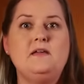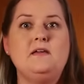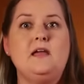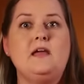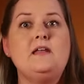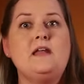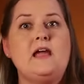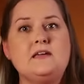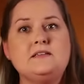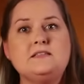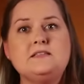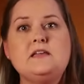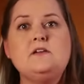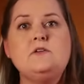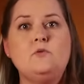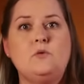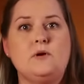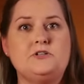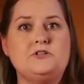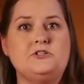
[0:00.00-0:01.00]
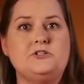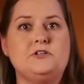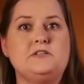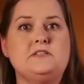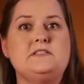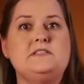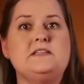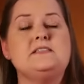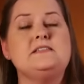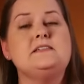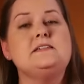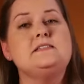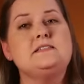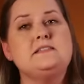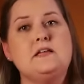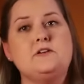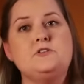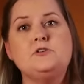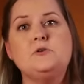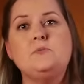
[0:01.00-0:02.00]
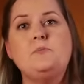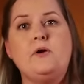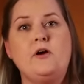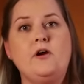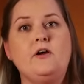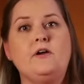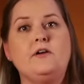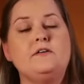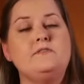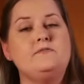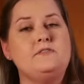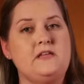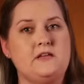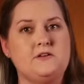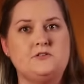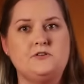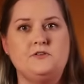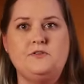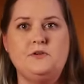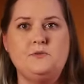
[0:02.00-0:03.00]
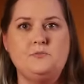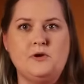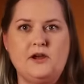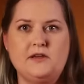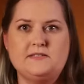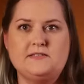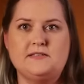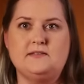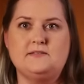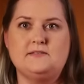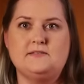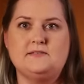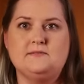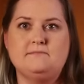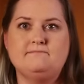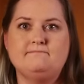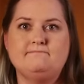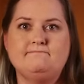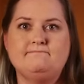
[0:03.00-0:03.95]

and asking questions is an essential part of the interview process.